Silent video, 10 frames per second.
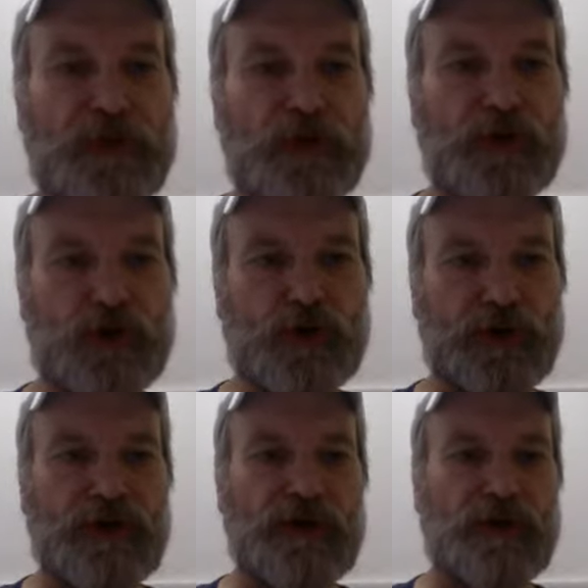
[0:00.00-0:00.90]

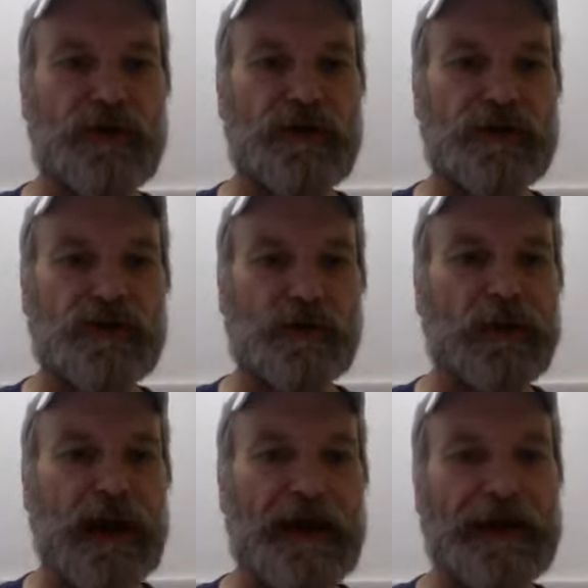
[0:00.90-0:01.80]
Usually the
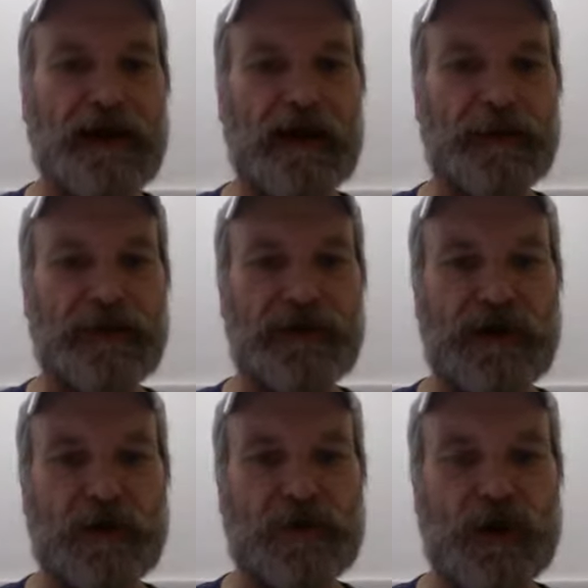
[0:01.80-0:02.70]
supplying company
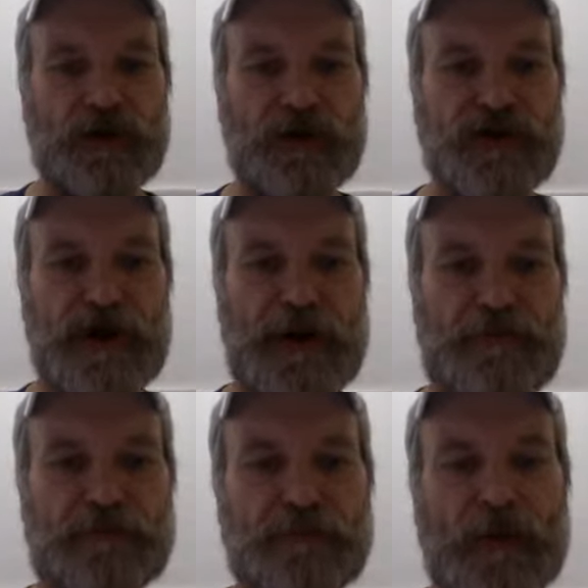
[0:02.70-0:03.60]
that approaches
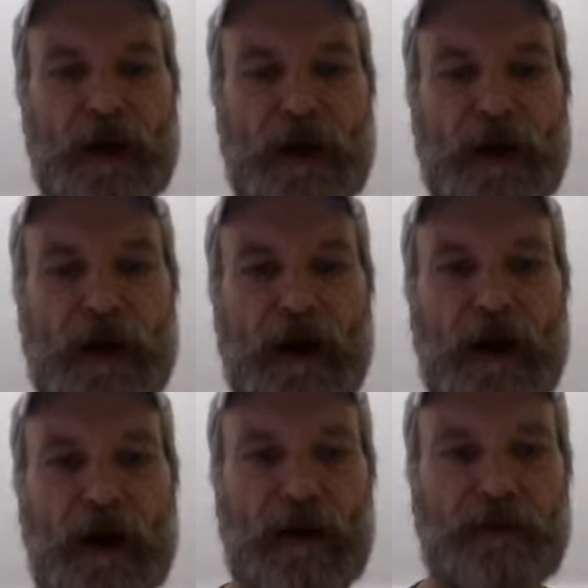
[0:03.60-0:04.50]
them um,